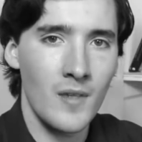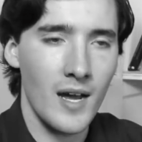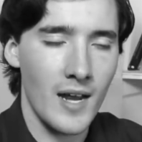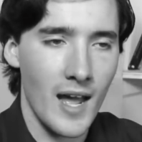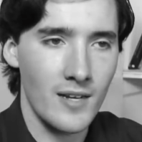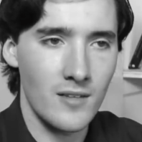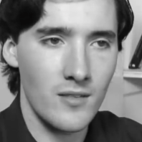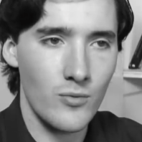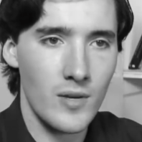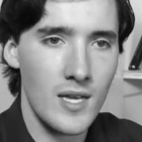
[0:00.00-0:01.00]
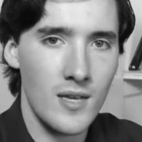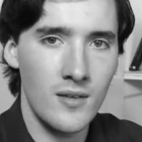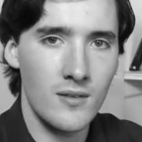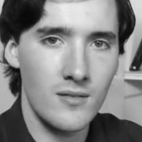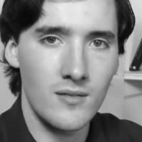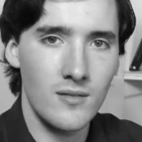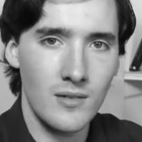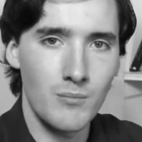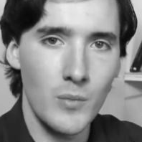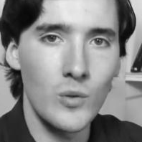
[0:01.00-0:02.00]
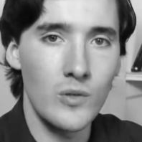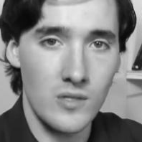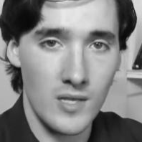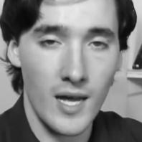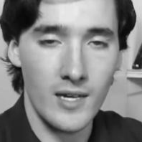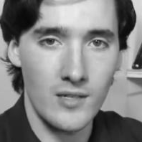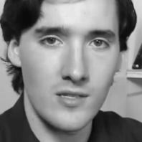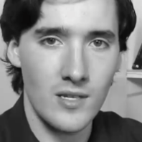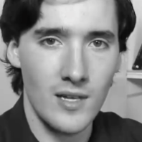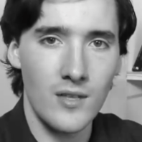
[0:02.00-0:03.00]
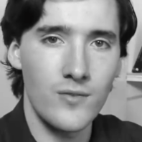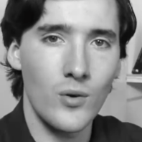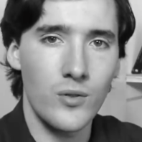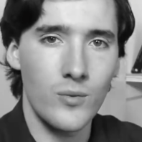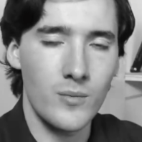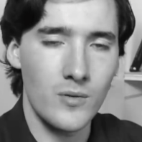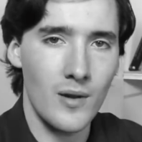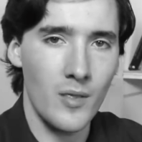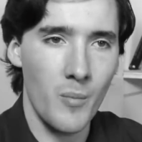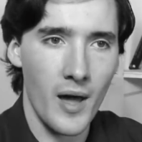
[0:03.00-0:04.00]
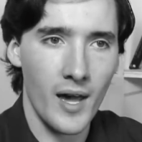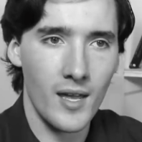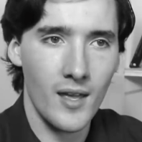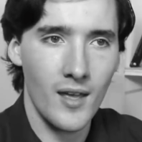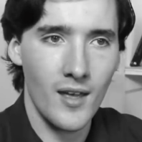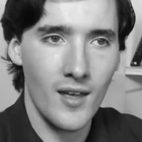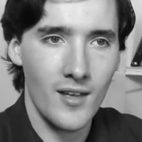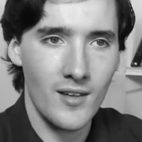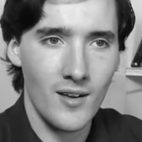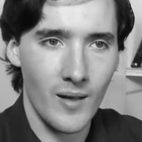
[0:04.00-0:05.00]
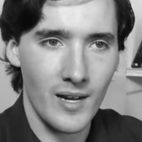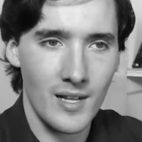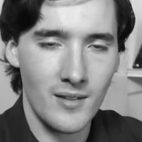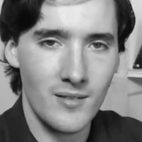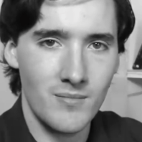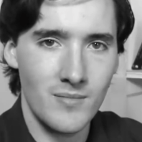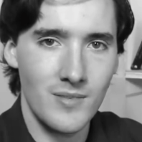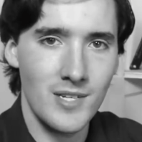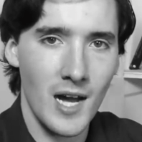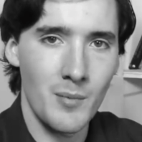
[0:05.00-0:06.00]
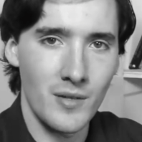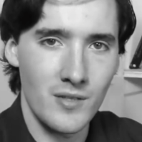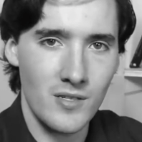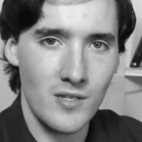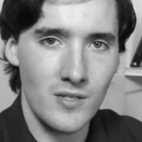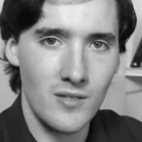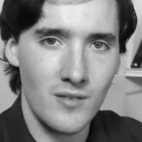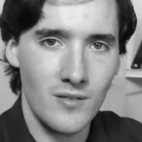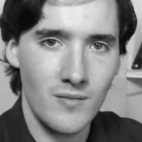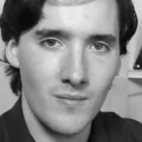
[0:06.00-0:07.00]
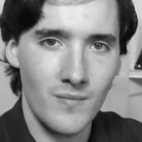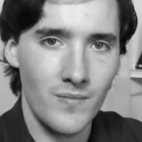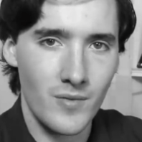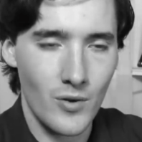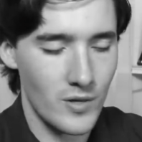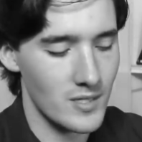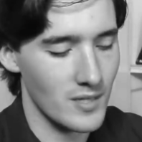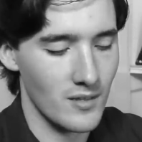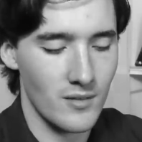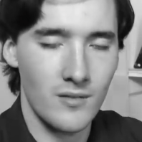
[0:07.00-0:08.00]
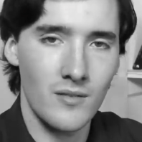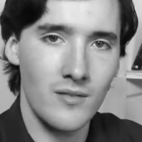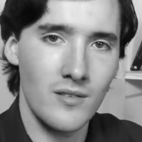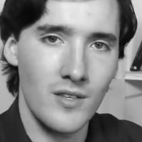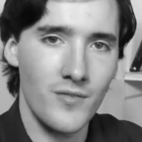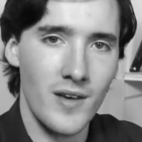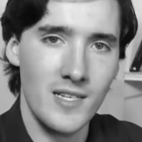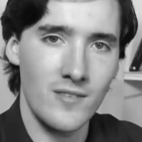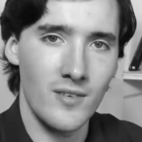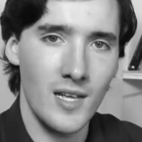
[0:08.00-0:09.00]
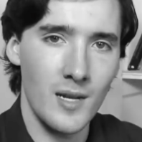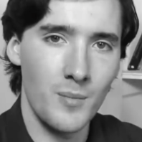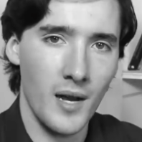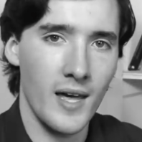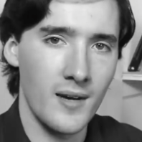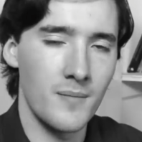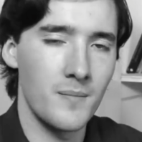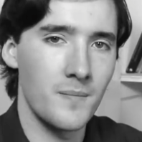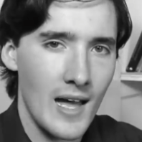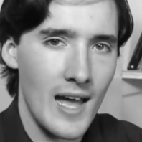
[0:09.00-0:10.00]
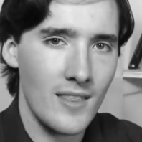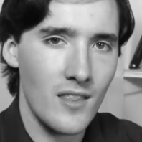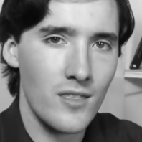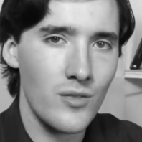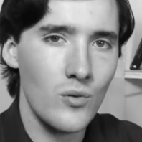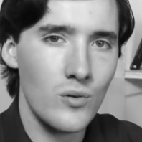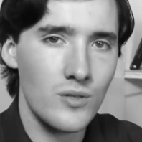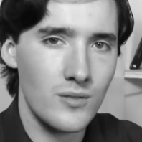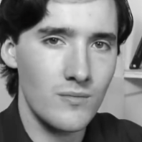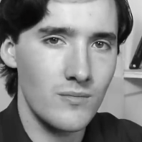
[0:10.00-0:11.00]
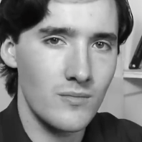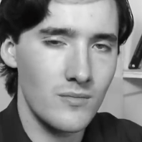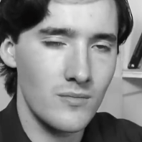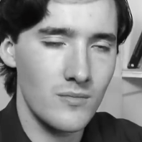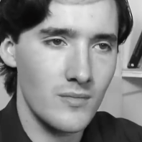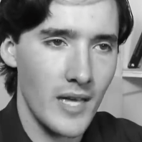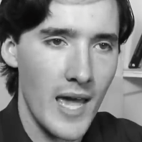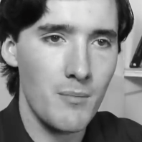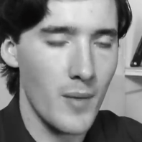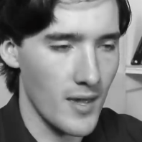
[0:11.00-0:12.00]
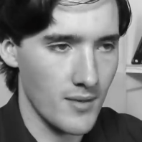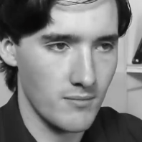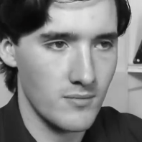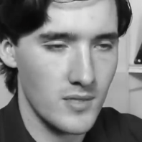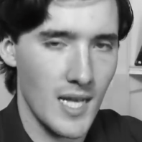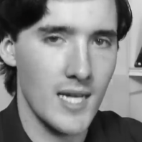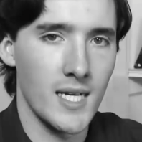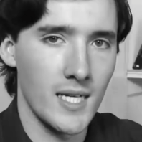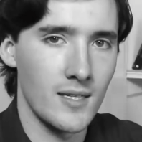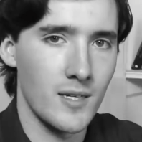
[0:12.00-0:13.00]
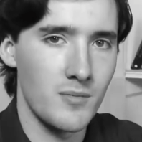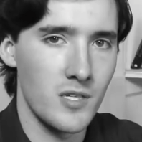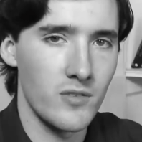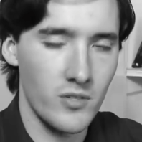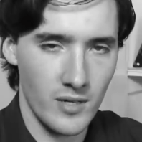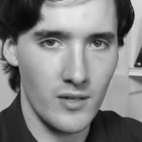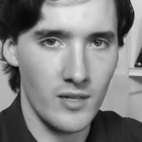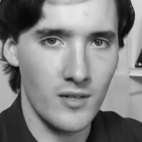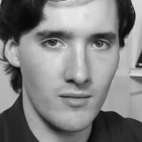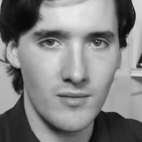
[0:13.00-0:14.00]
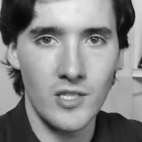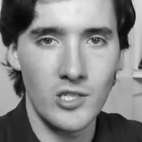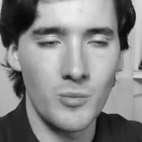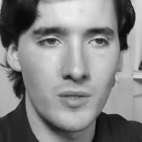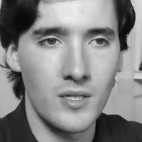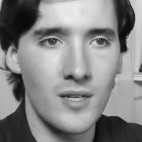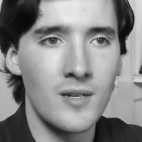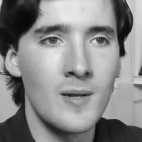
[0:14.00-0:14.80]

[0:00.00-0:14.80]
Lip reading: and it had three moons that I could see. The fourth one was around the back, like little diamonds just crossing the face of it in a plane. And the thought hit me, standing in that observatory looking at Jupiter,